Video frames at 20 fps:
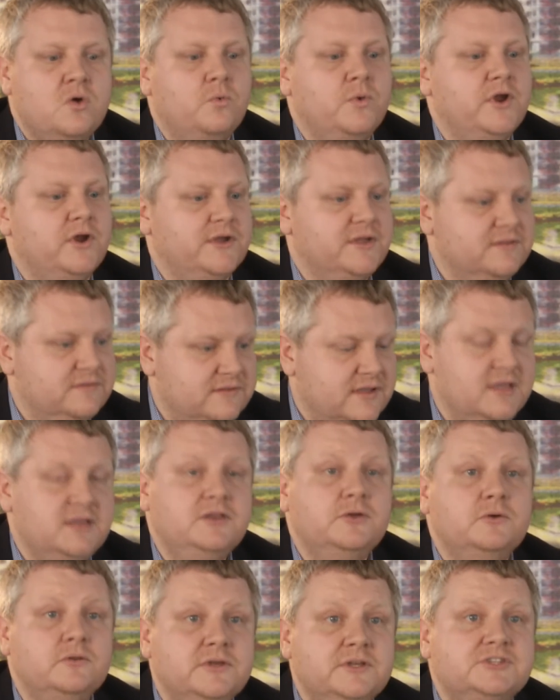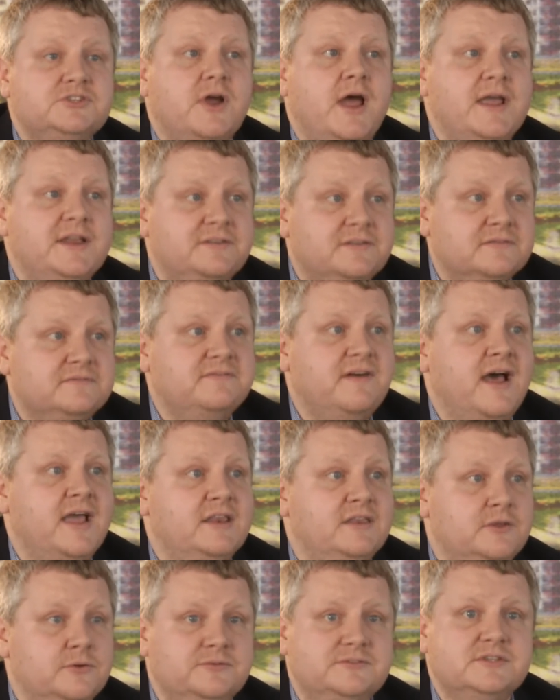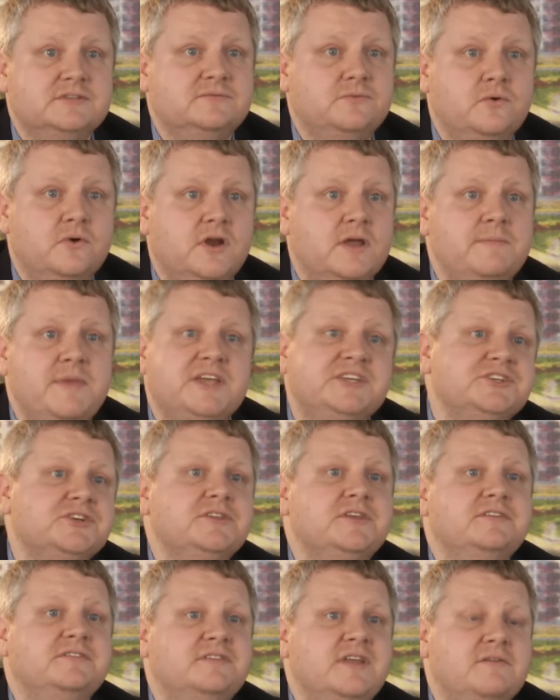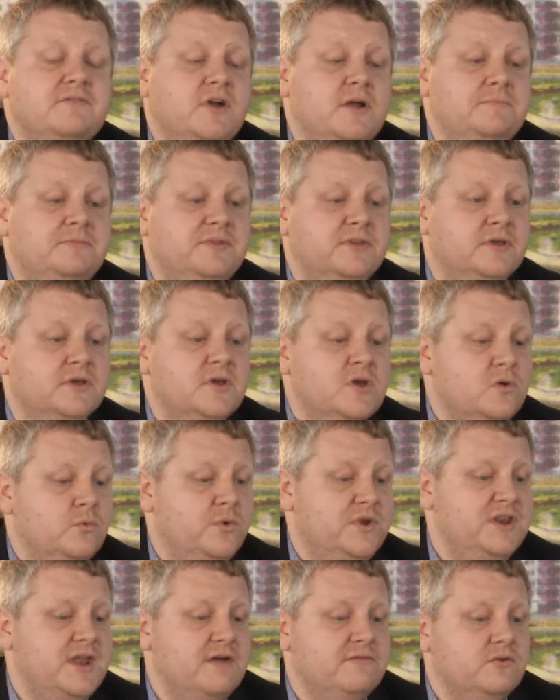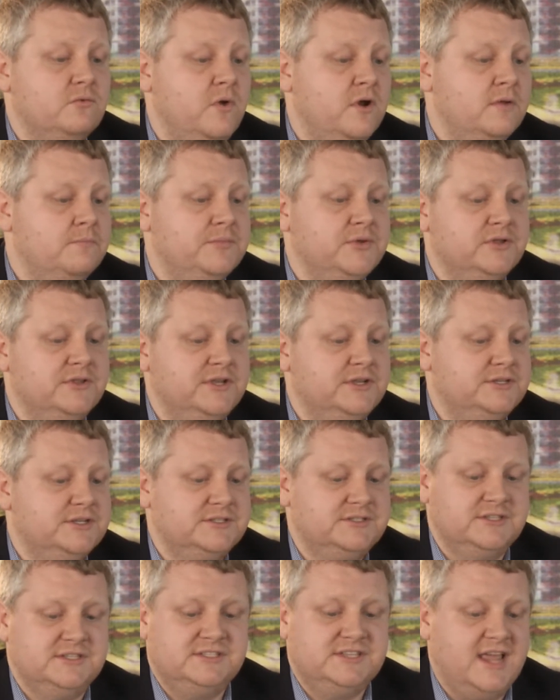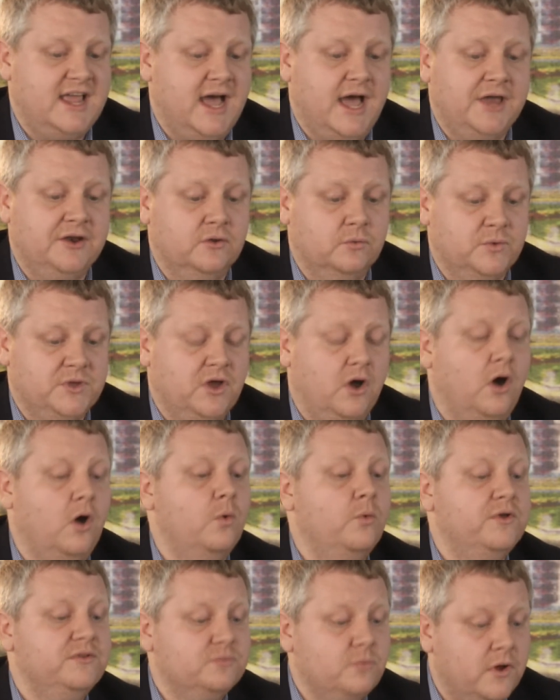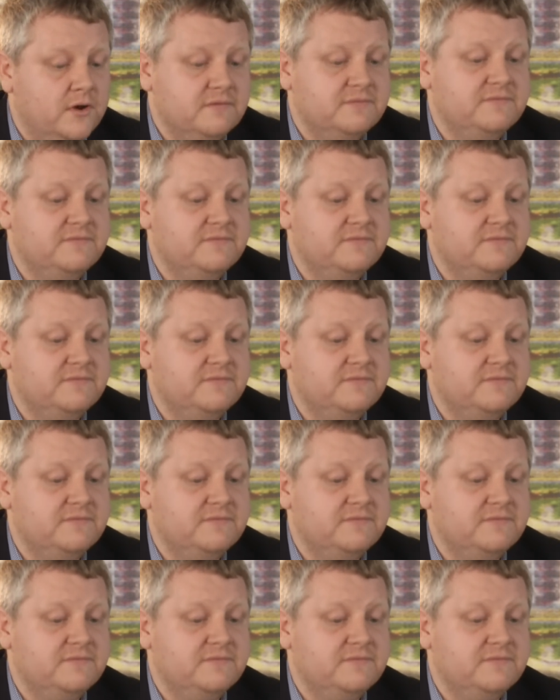we are continually trying to find uses for and make sure that it's never empty. We never want a building just to stay idle. We always want